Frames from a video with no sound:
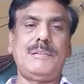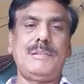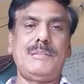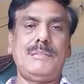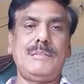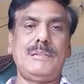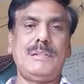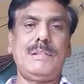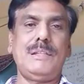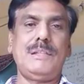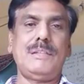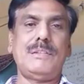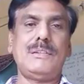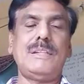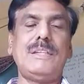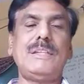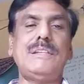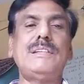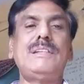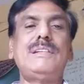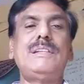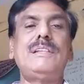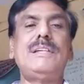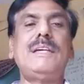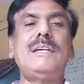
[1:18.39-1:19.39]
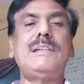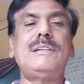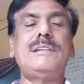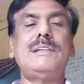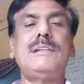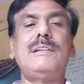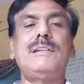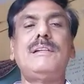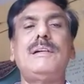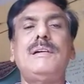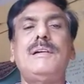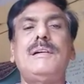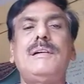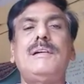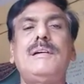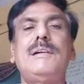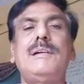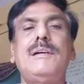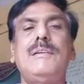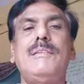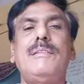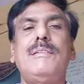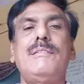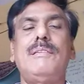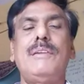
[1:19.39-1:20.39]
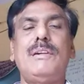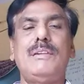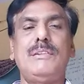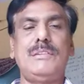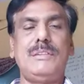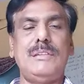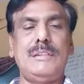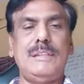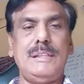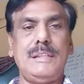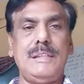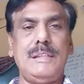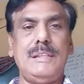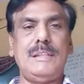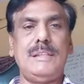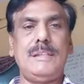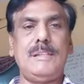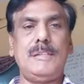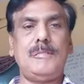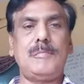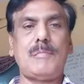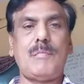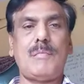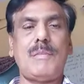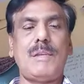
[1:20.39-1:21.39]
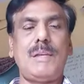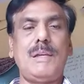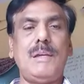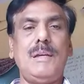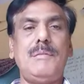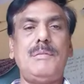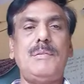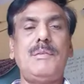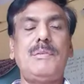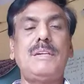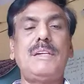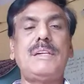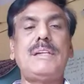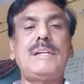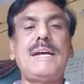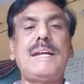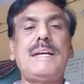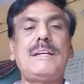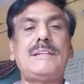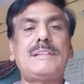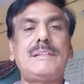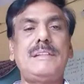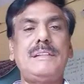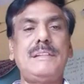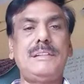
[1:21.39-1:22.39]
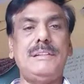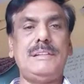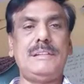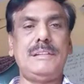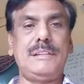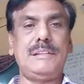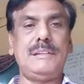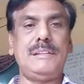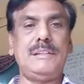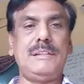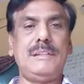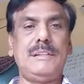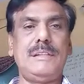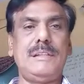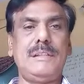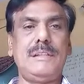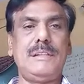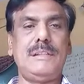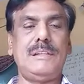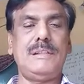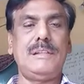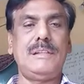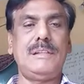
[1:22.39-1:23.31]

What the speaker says: Okay, so there is change in the velocity here, if only direction is changing here.